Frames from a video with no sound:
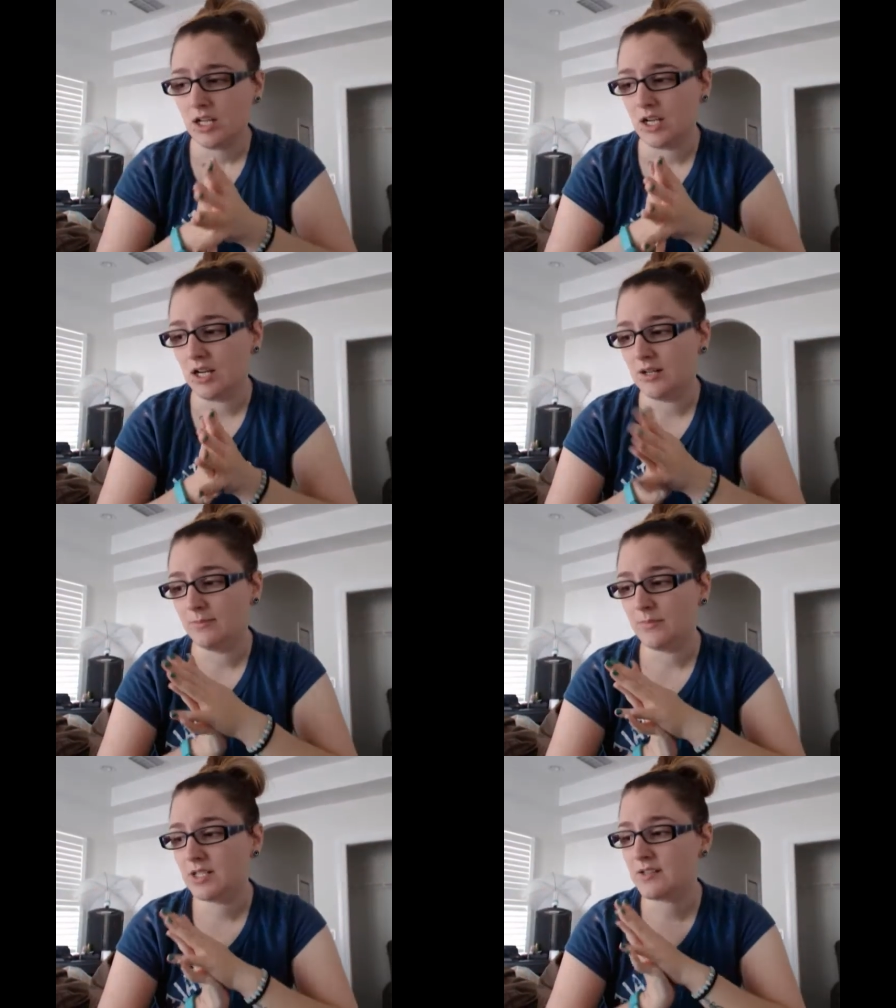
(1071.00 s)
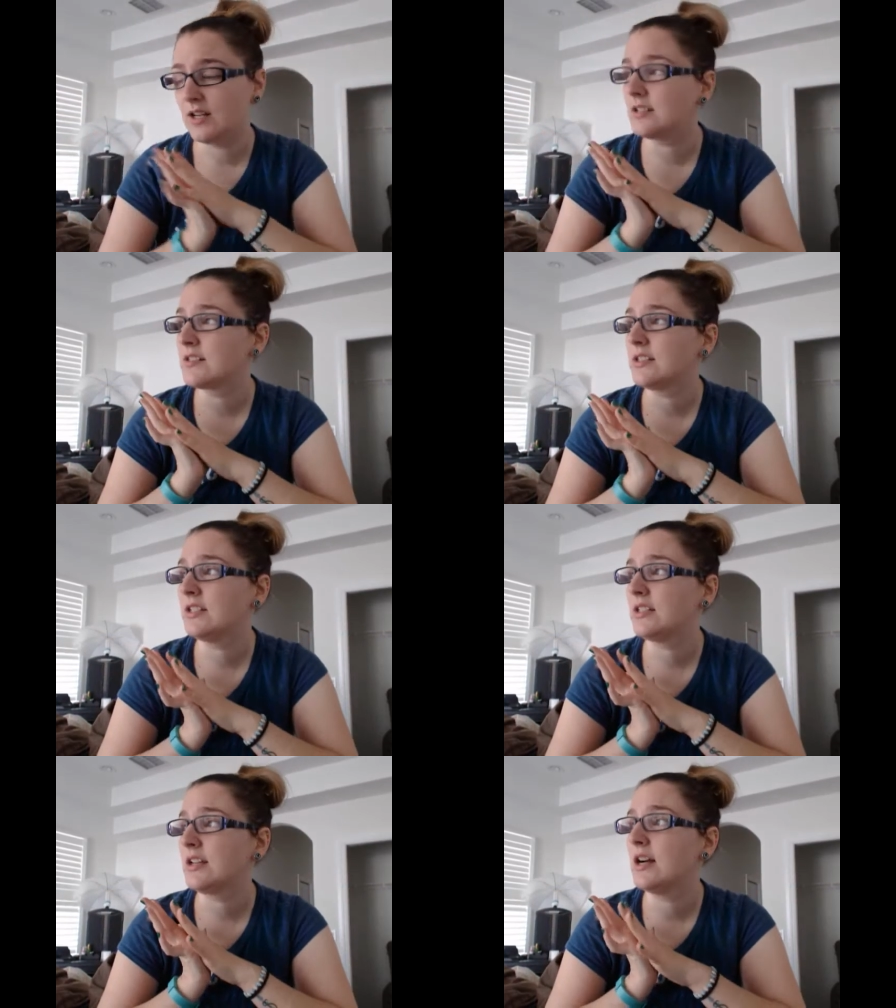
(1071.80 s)
Because
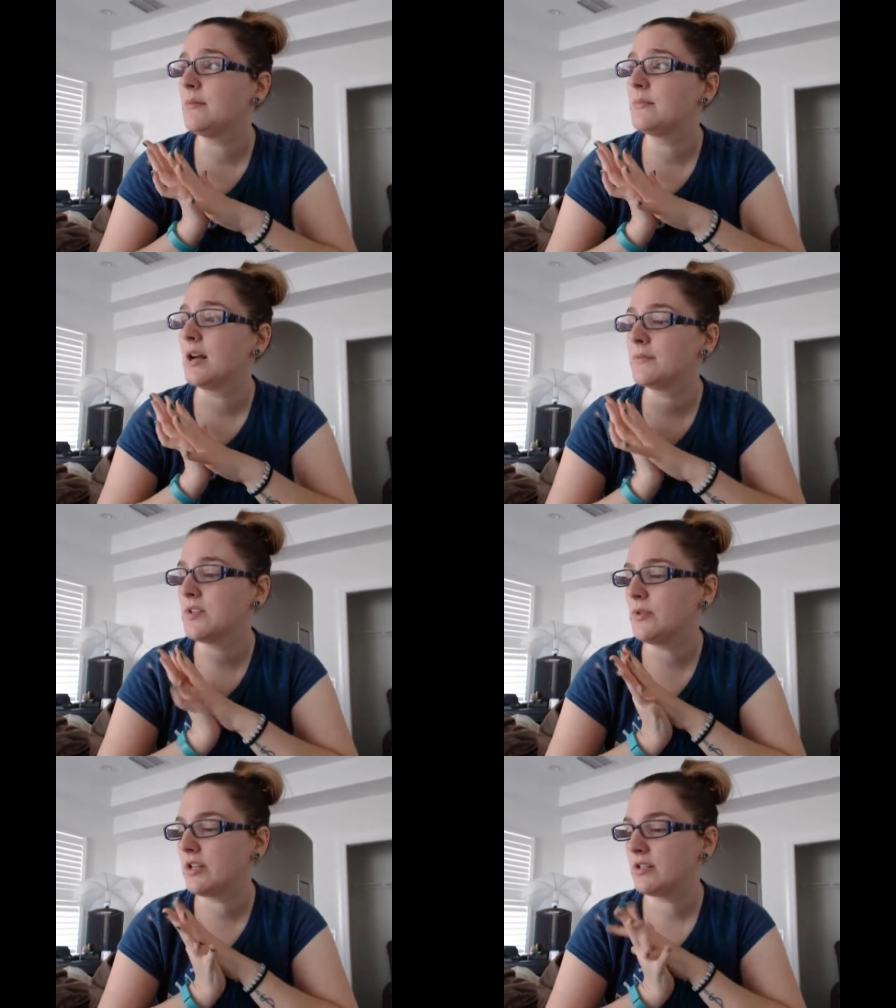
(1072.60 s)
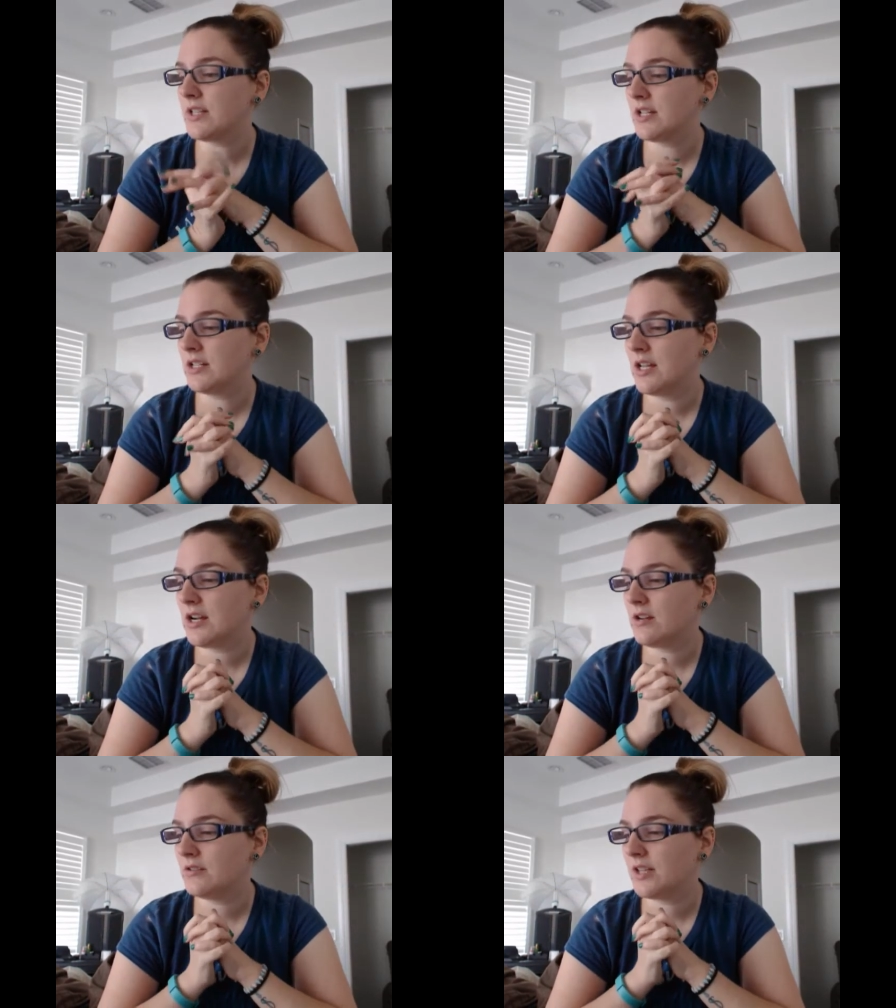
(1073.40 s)
honestly, like, I'm so irritated now.